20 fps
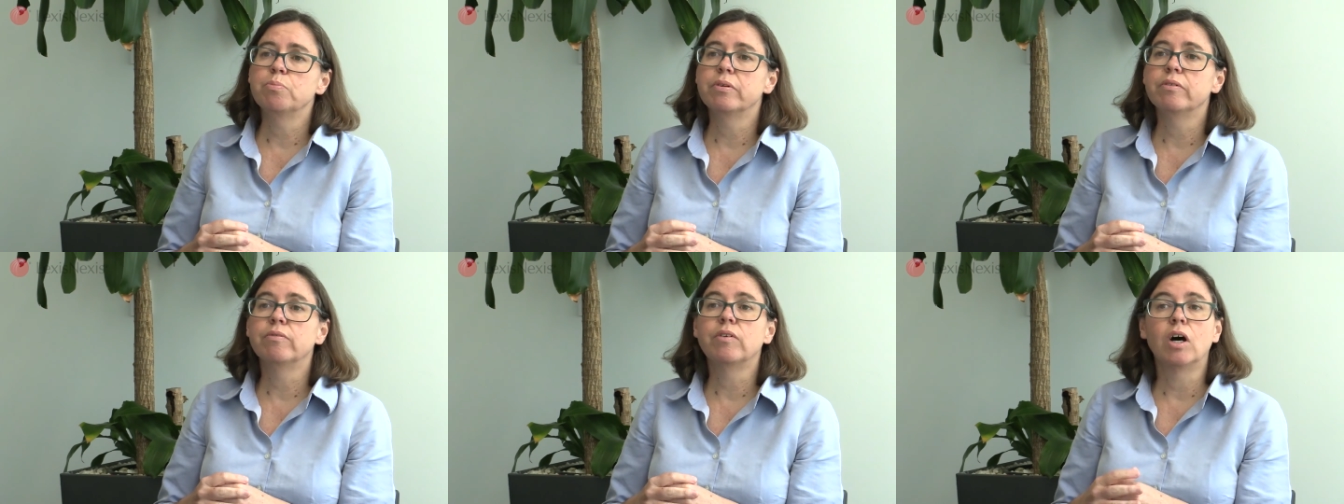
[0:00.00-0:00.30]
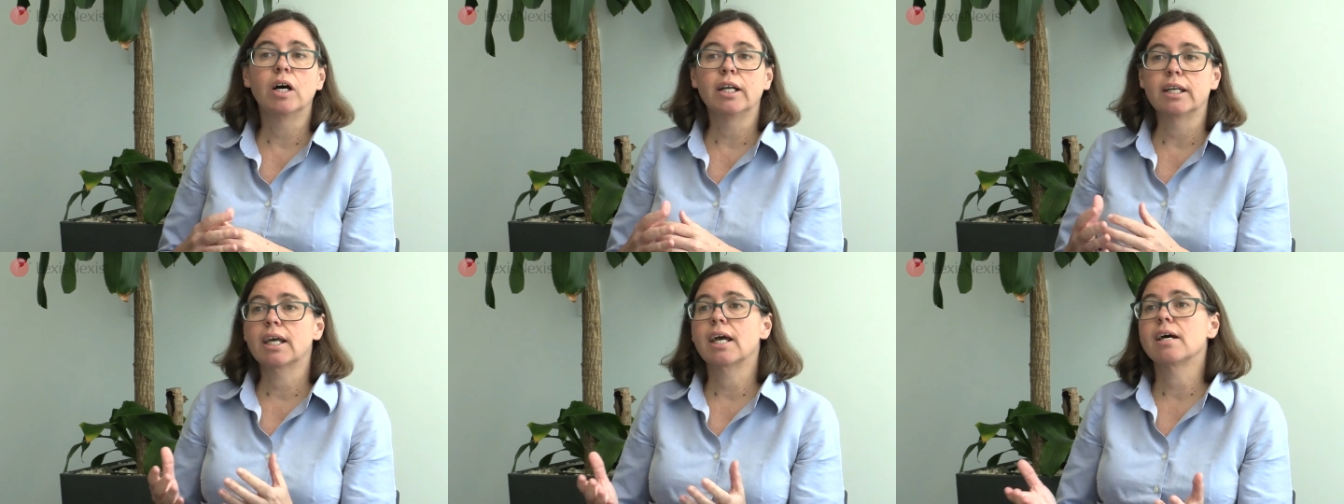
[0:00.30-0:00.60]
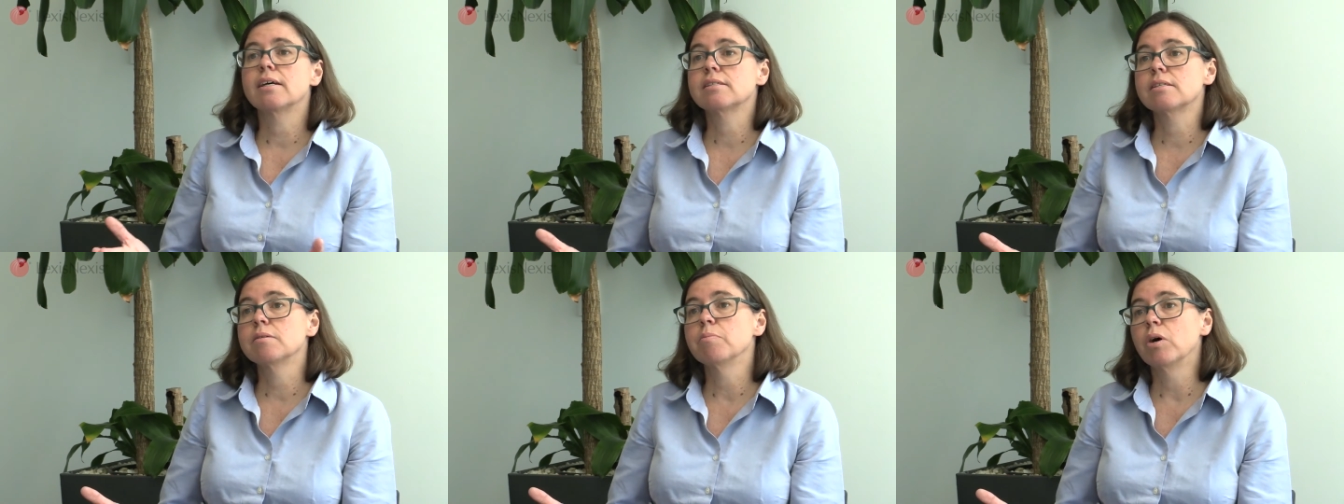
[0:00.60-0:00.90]
provide a
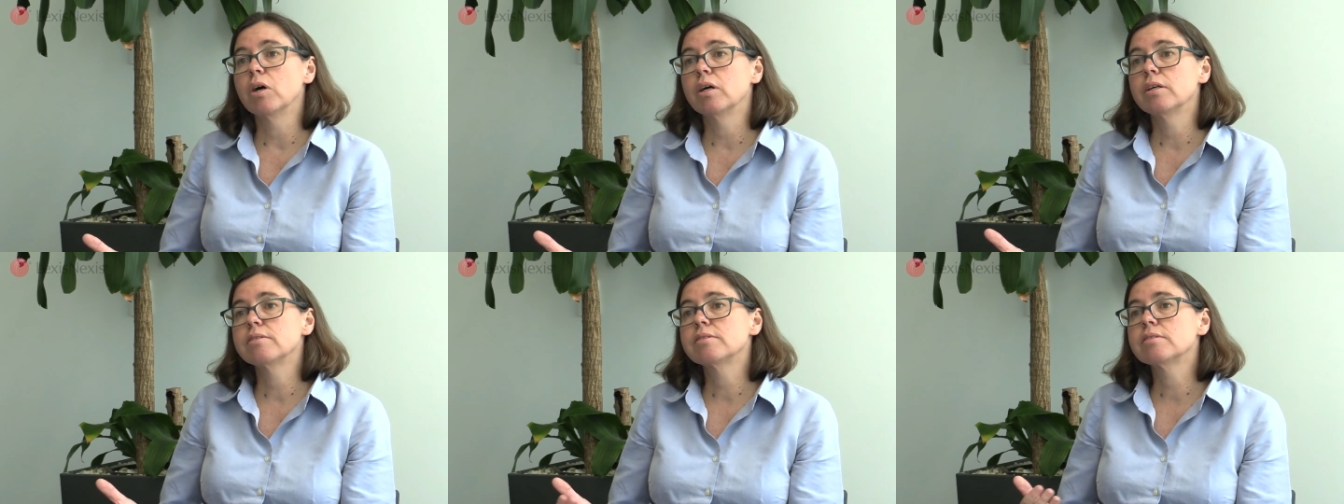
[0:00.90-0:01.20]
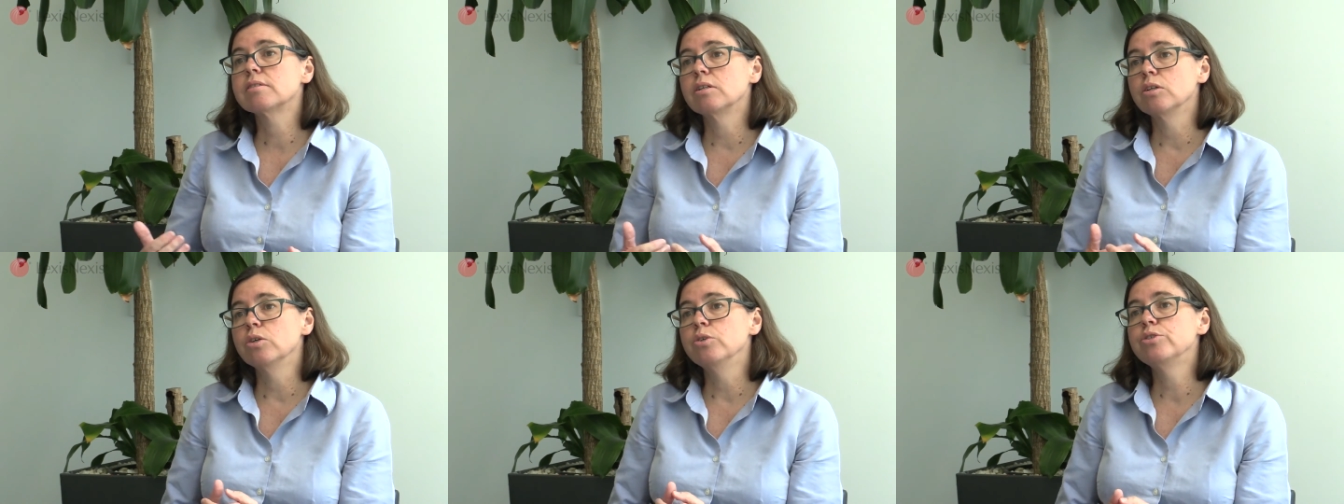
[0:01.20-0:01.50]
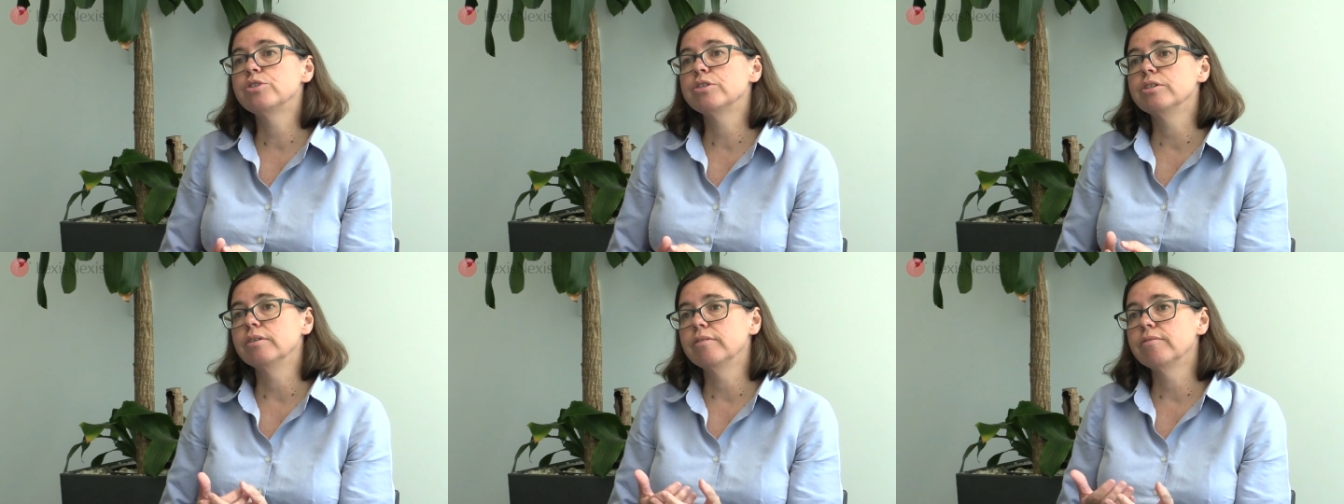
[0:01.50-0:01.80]
customised
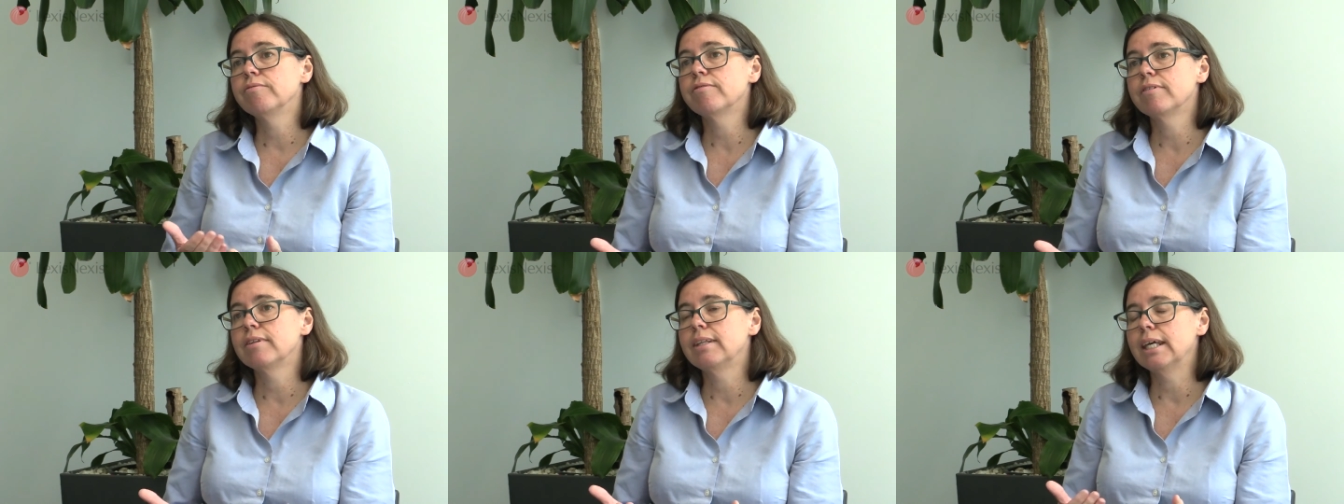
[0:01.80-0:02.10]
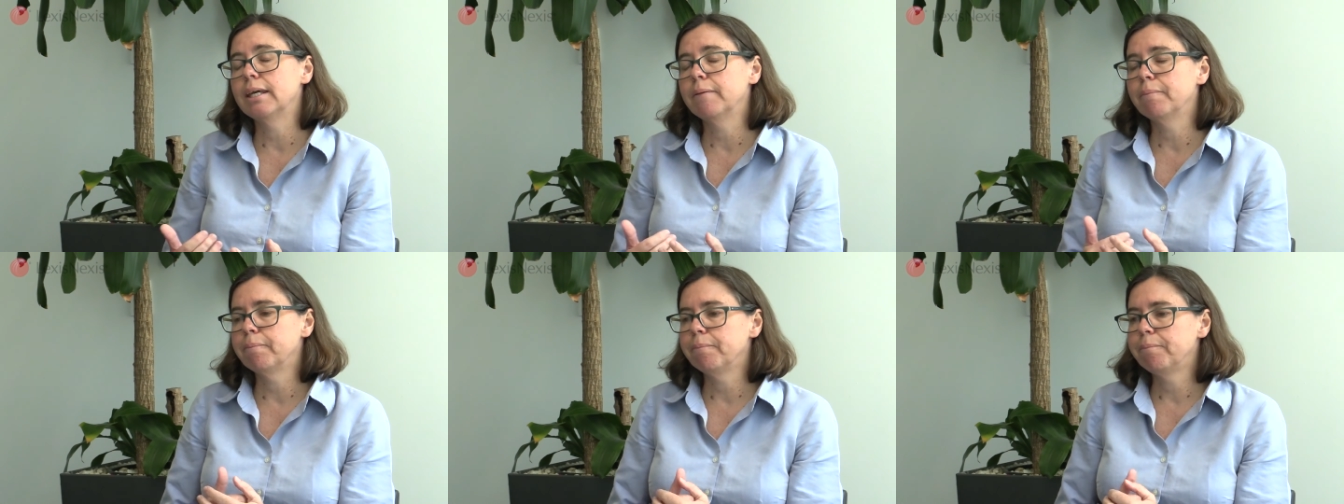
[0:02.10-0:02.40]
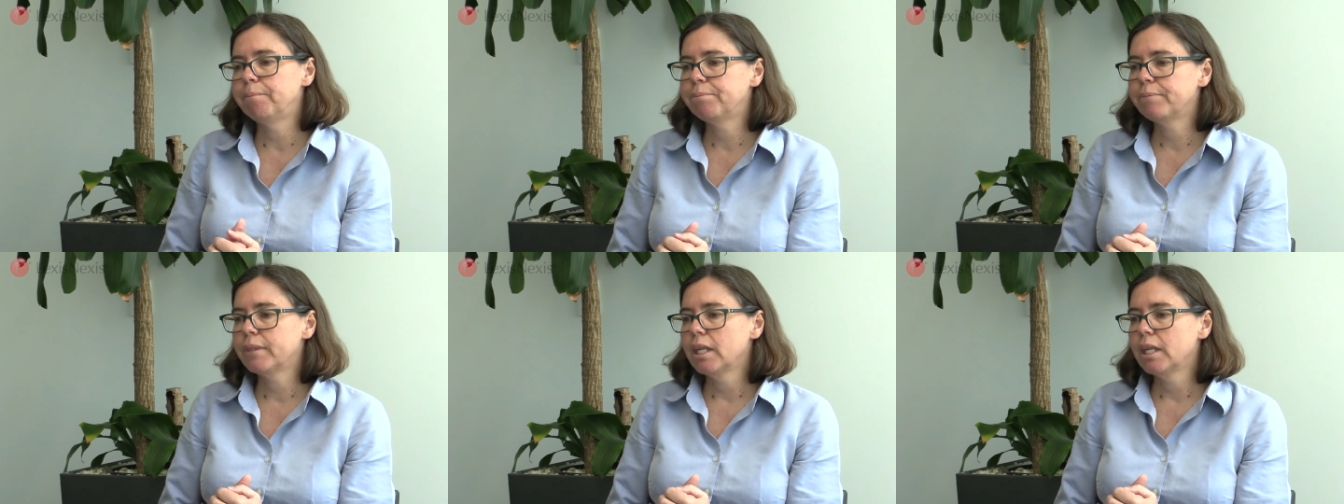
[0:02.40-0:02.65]
solution for them